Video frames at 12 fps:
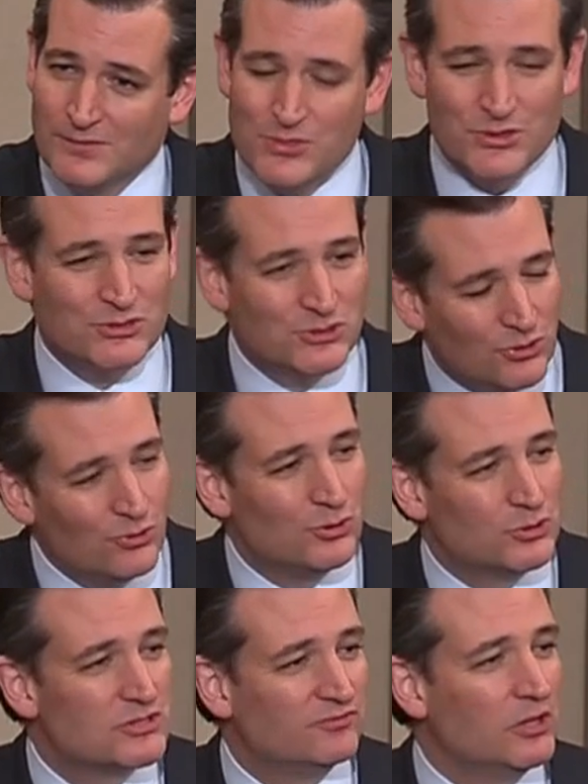the
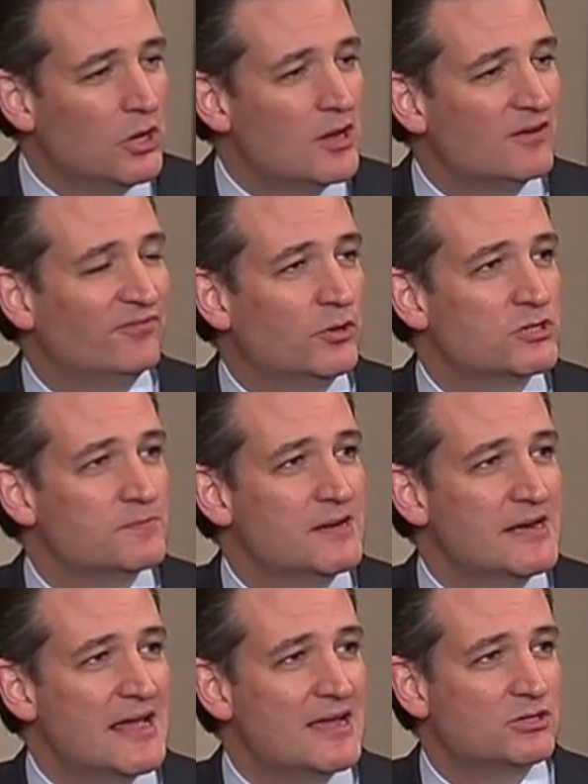tools of law
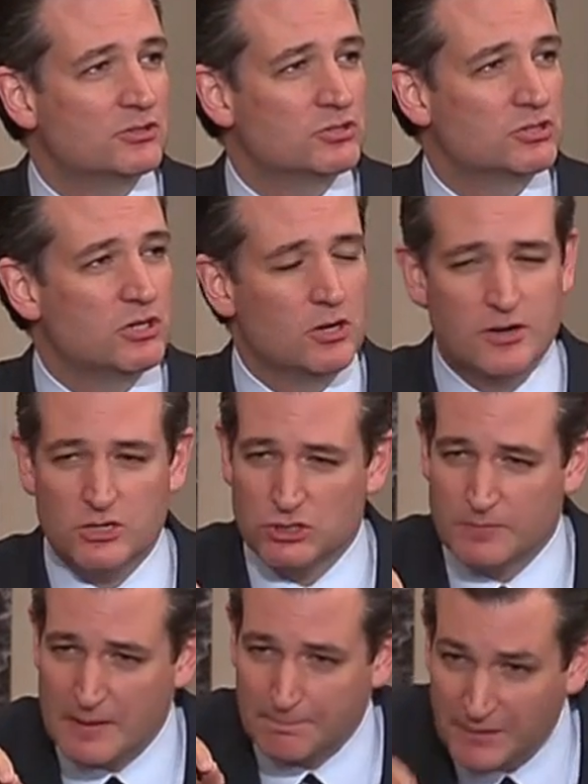enforcement and national security
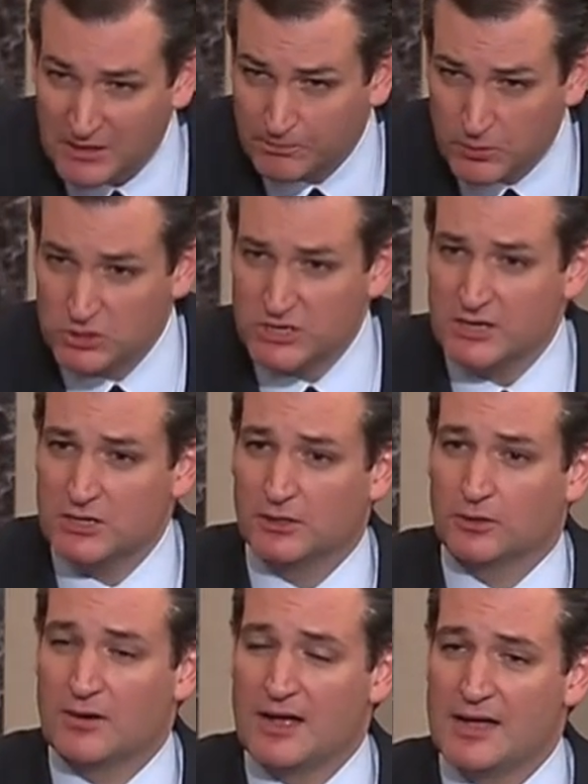should be
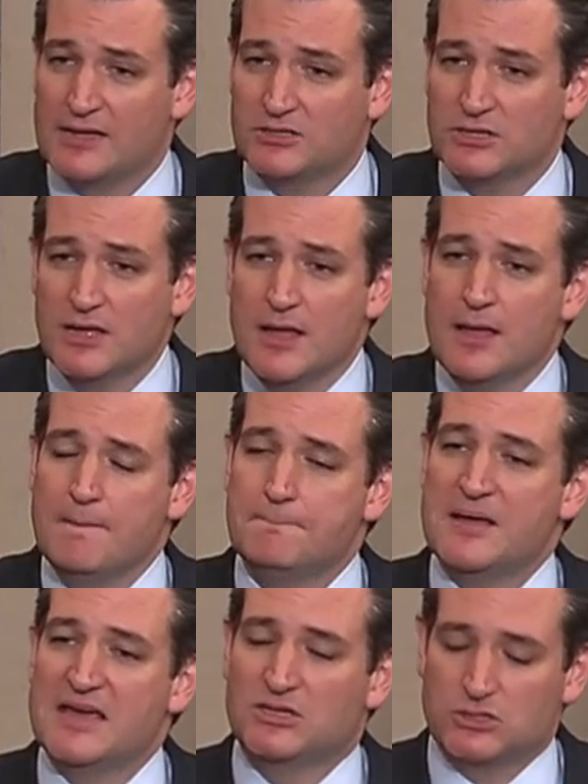particularized
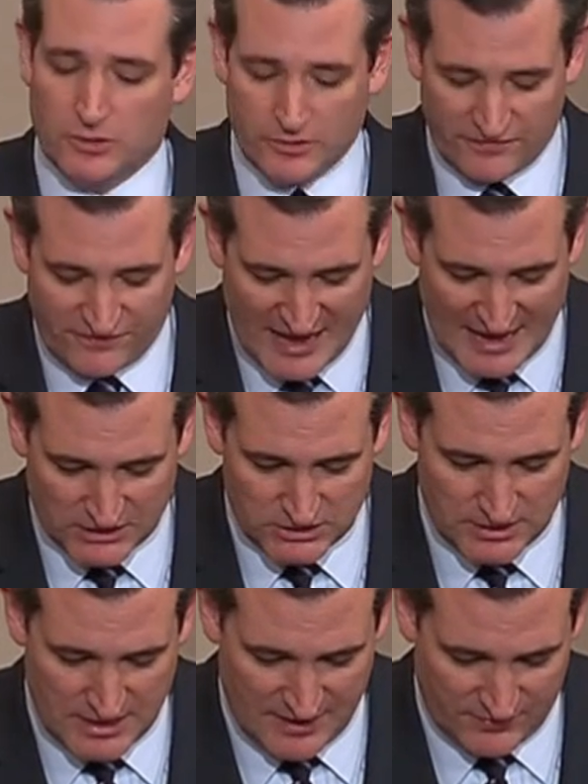based on the facts
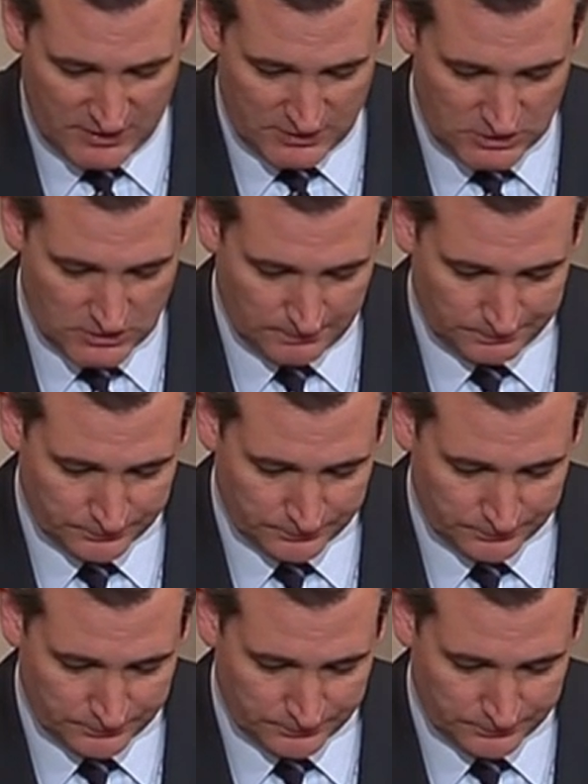and the evidence.